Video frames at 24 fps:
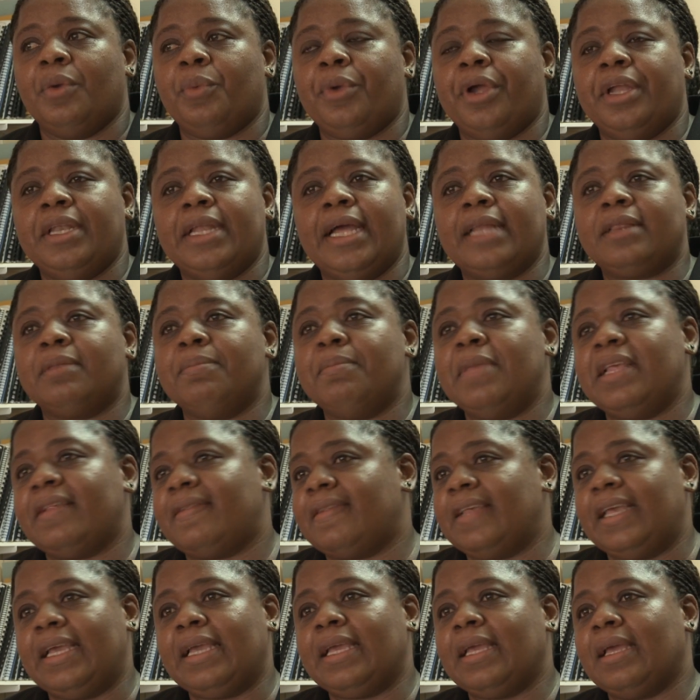We're not
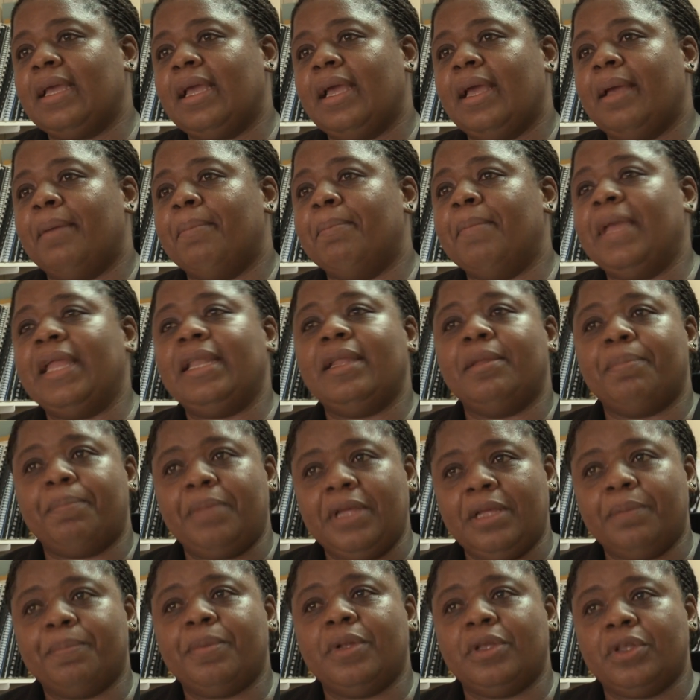missing
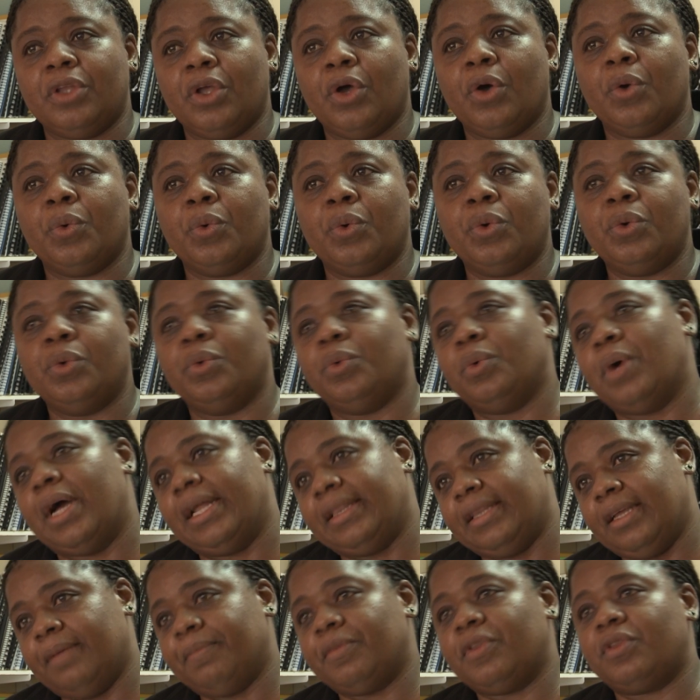many people now
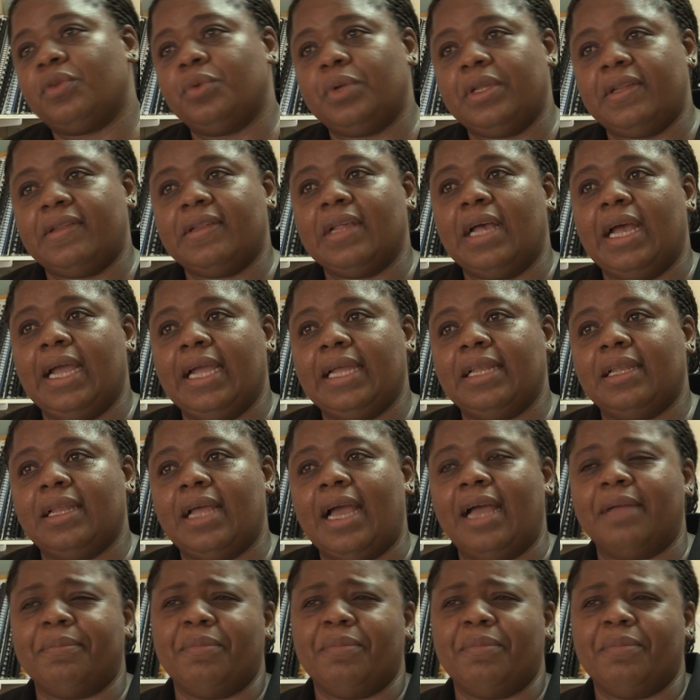who attempt suicide.